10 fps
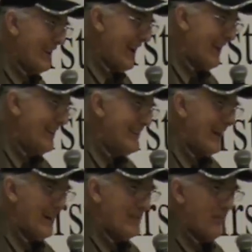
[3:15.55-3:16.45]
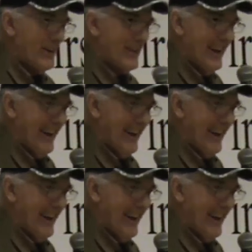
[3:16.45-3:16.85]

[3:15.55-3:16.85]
What the hell are they talking about?